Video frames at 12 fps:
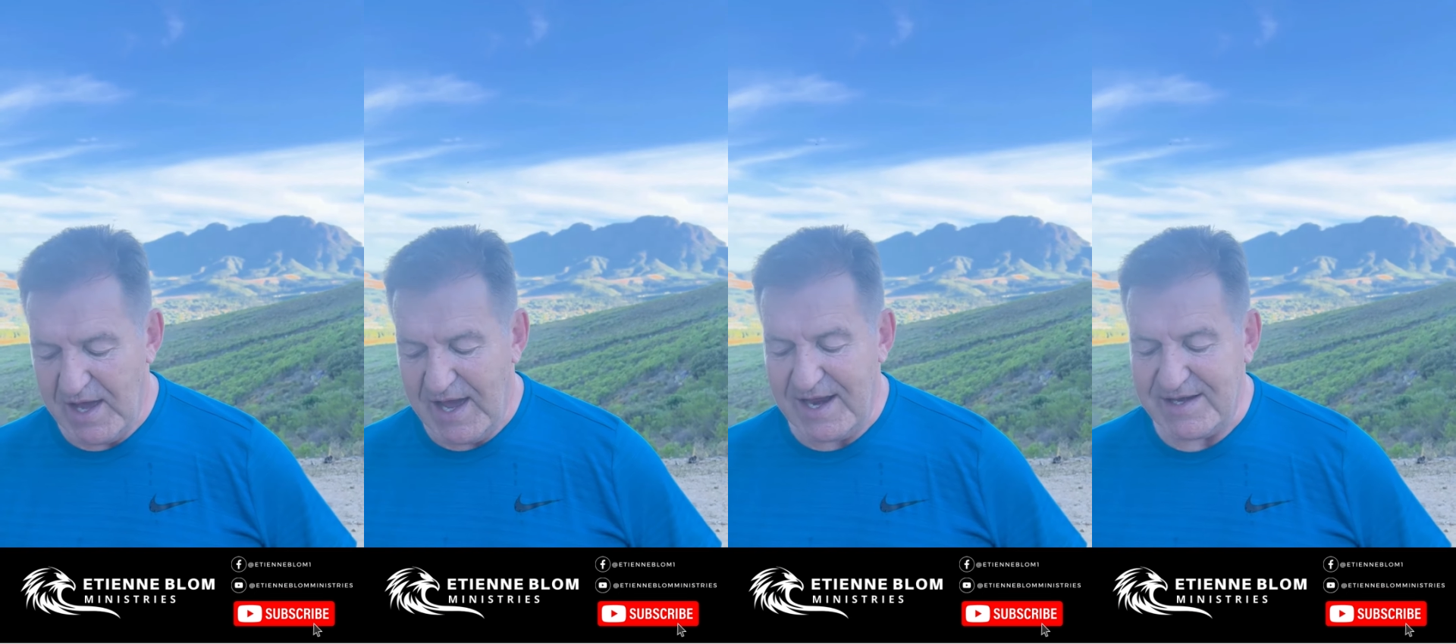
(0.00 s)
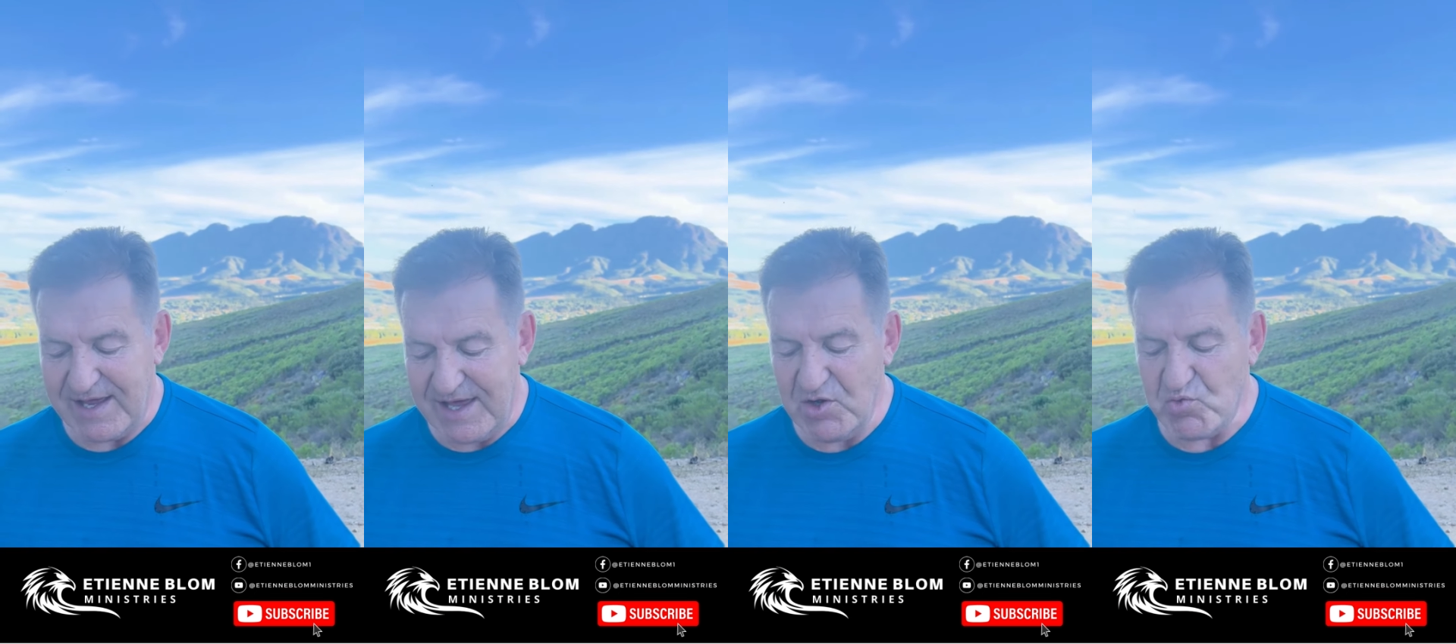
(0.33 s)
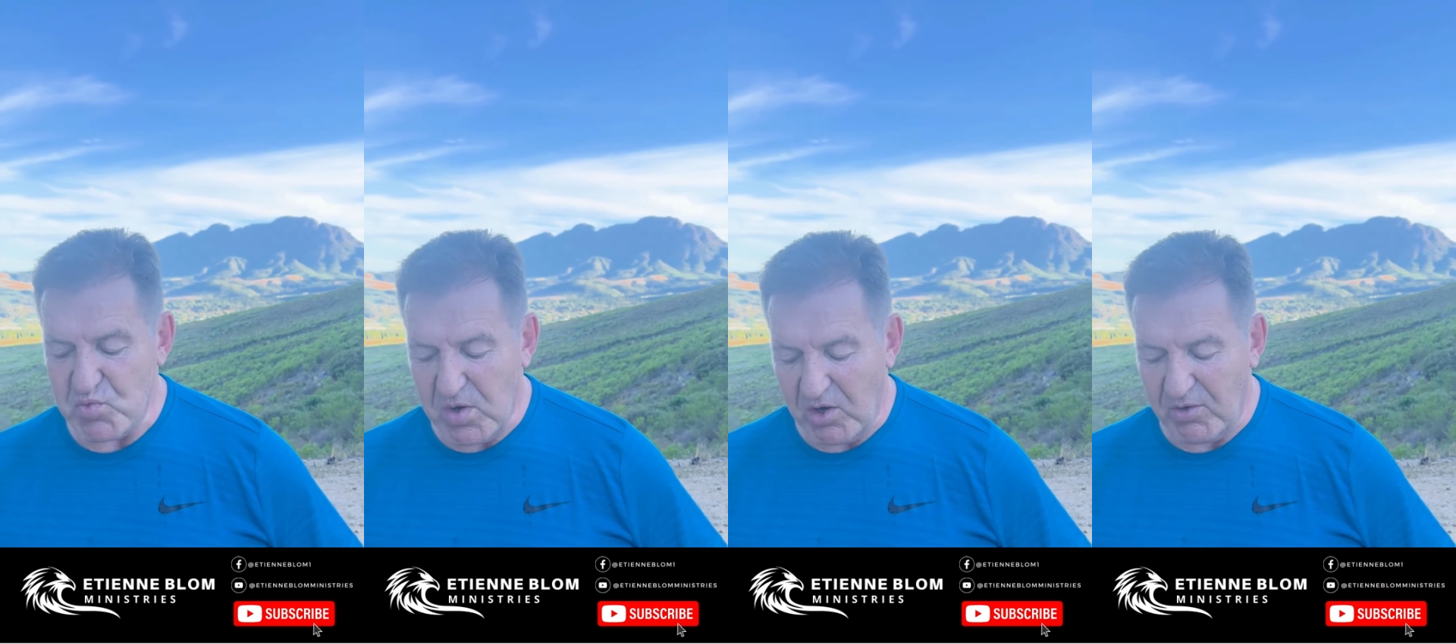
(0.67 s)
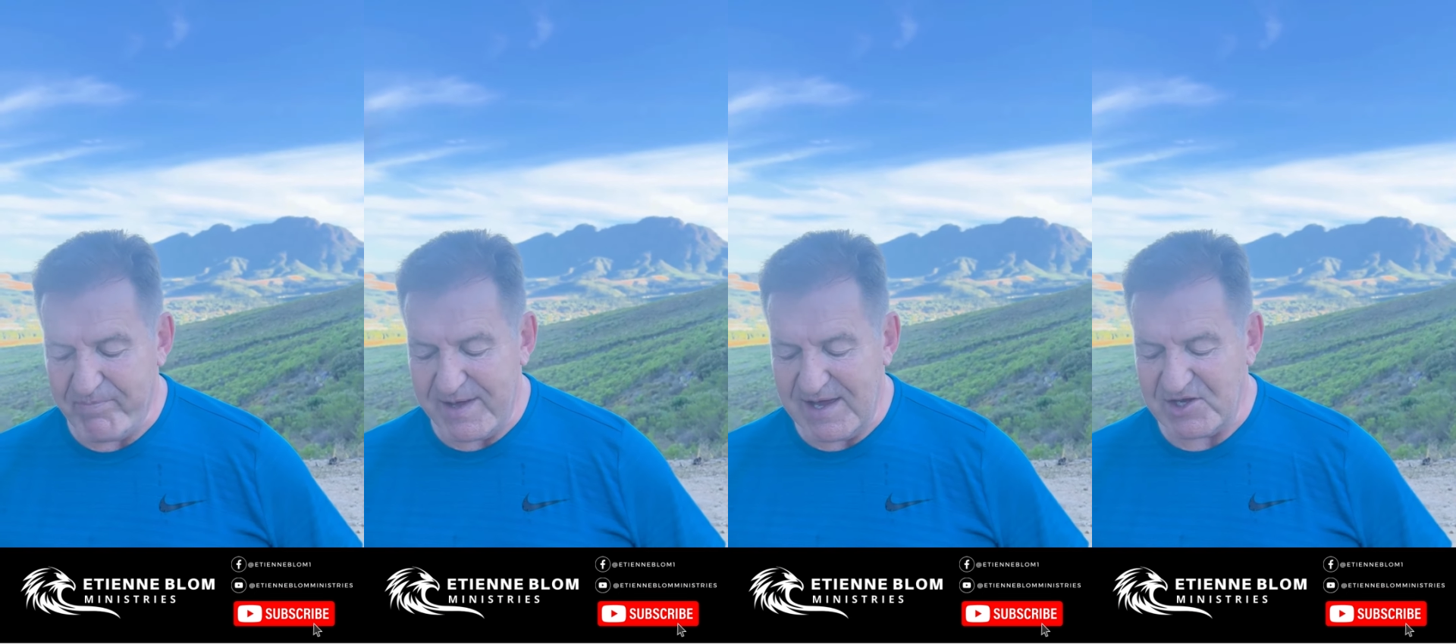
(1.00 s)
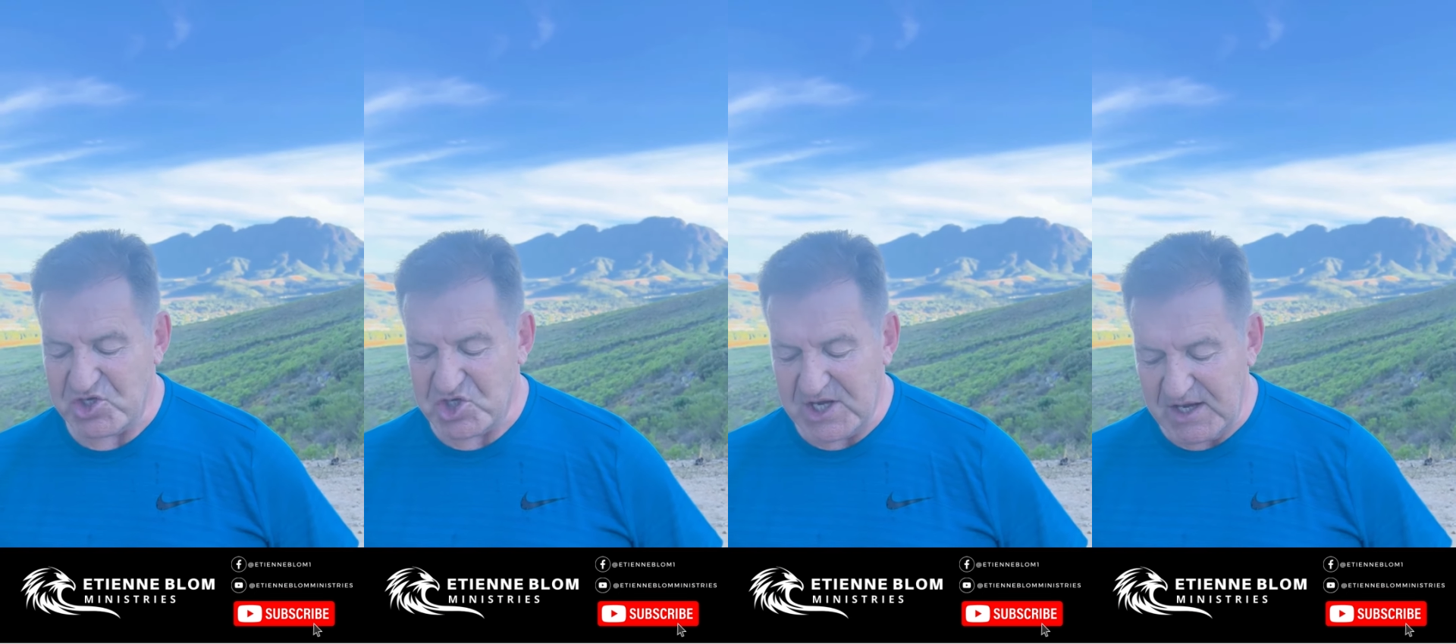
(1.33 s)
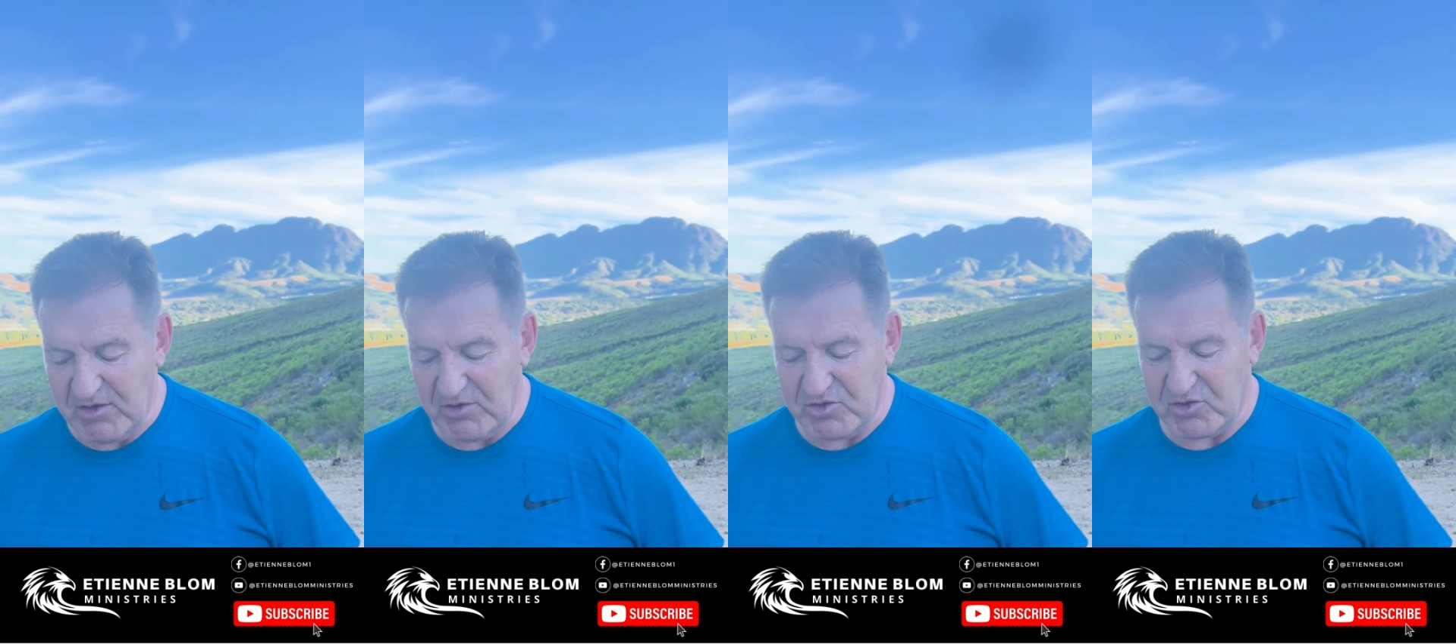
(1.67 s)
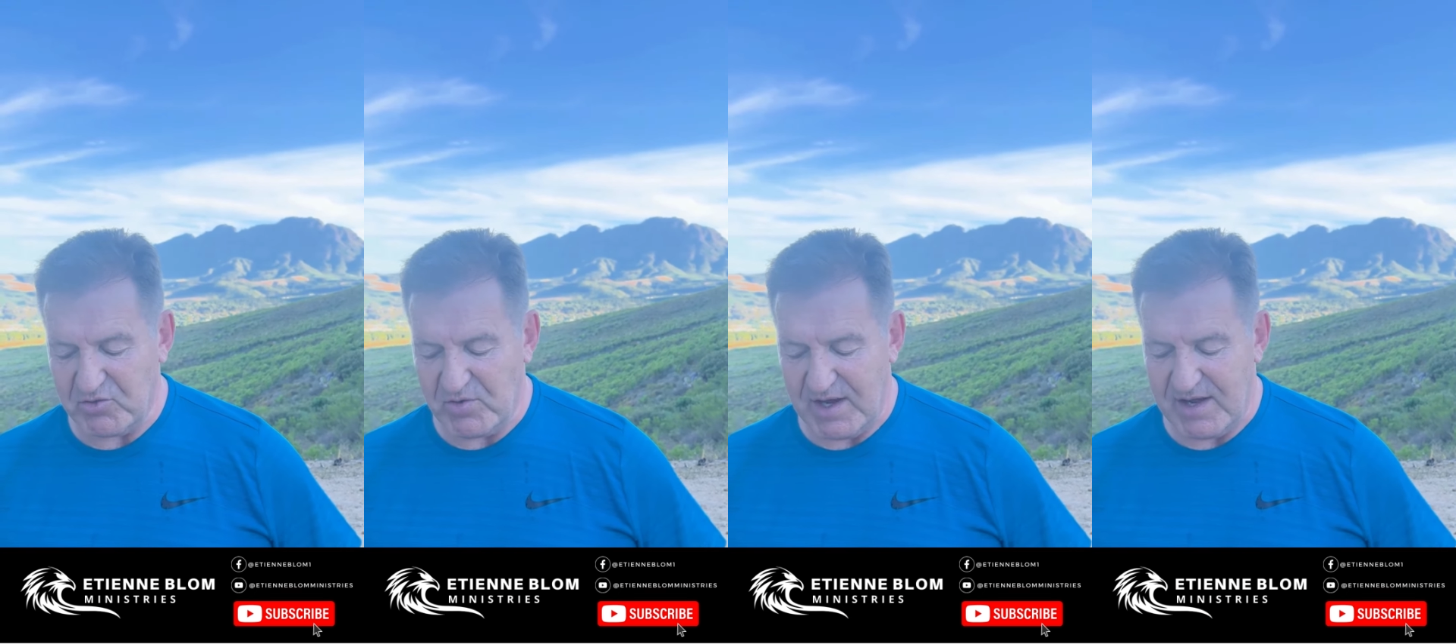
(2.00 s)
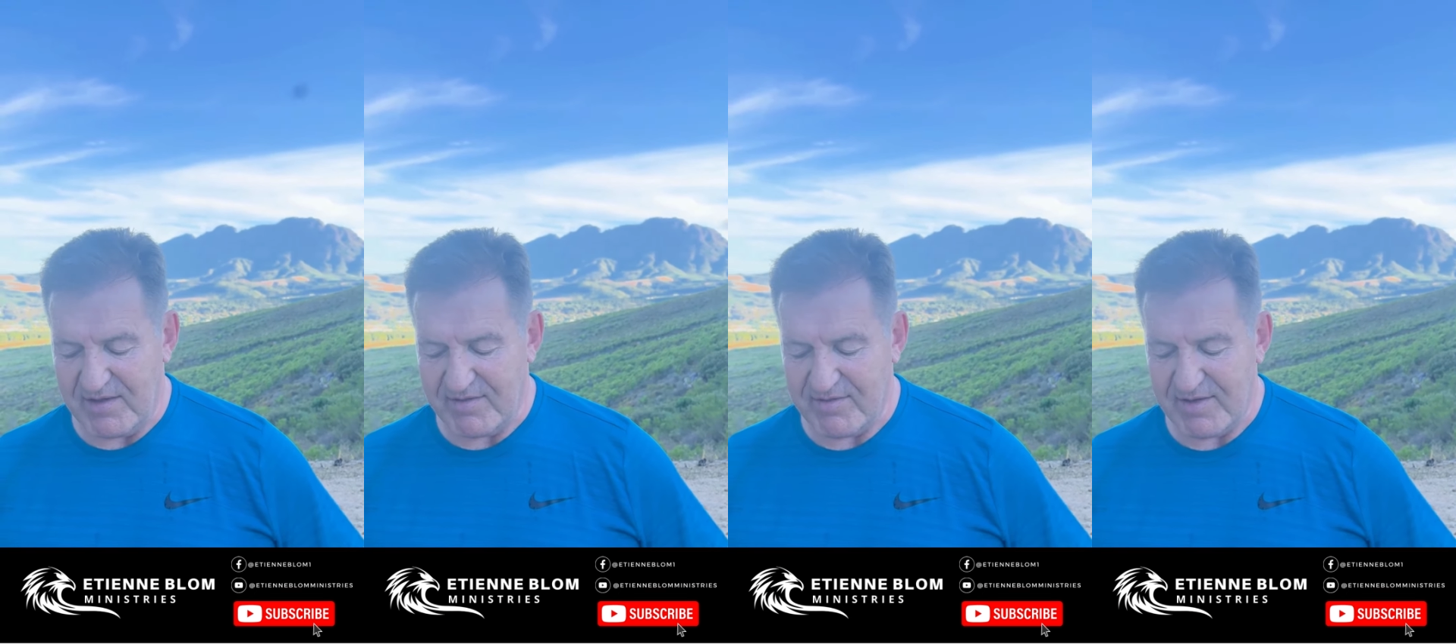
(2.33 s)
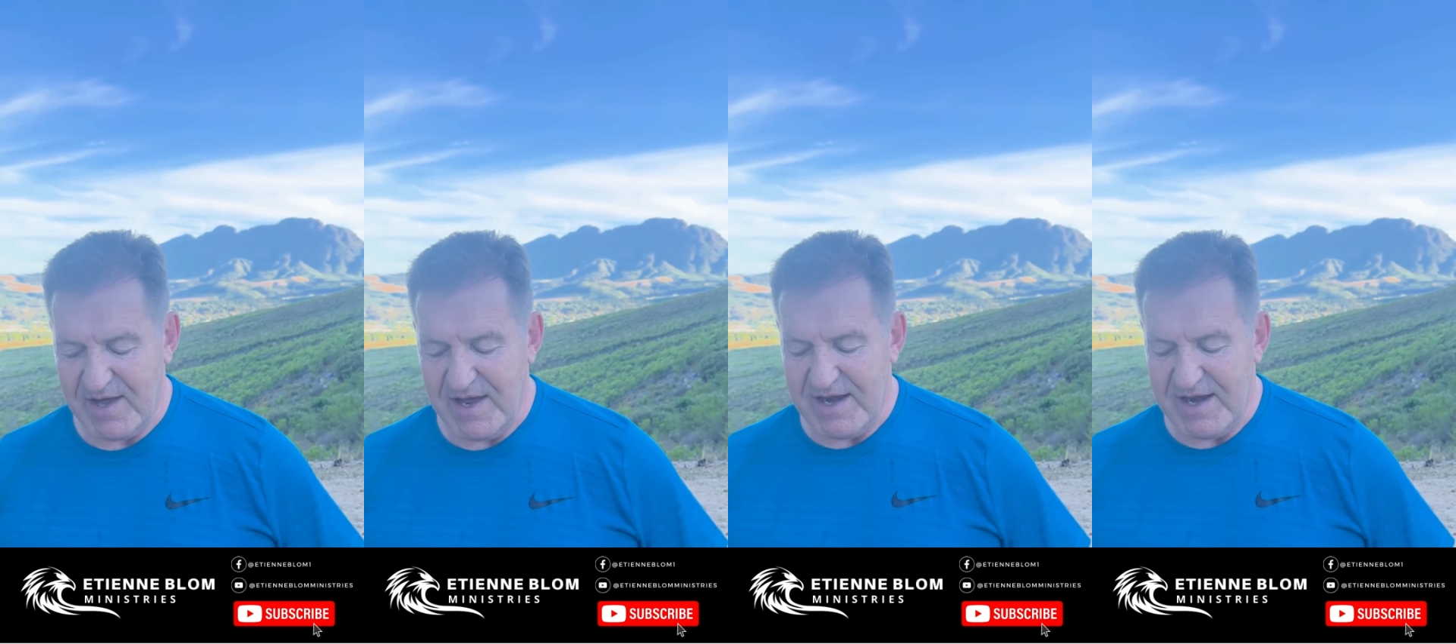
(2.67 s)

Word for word: and he will be a shield to us.